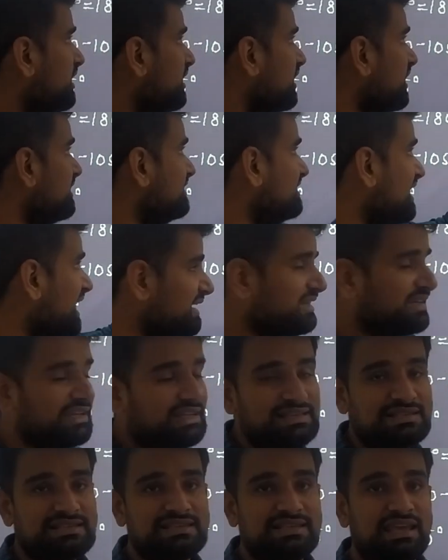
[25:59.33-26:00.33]
and that
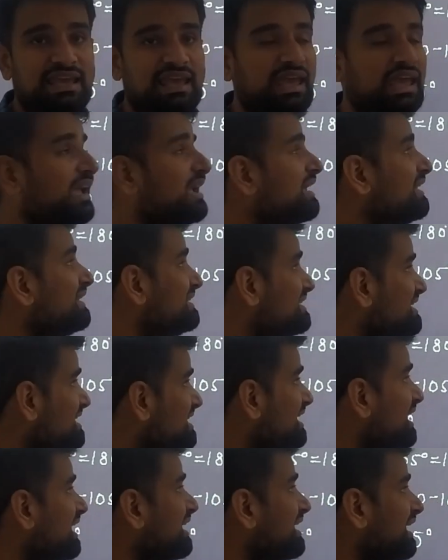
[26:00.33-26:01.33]
is angle
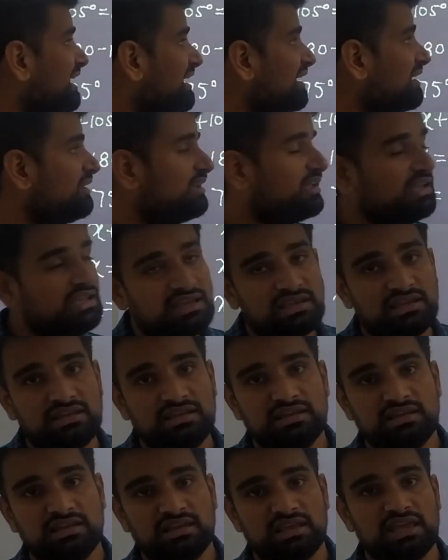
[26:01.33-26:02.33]
D and angle
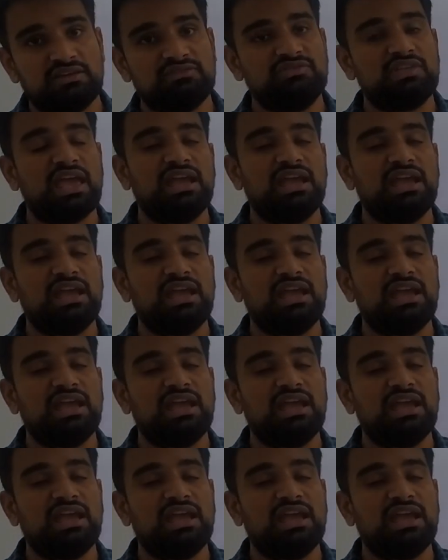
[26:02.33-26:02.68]
E. If the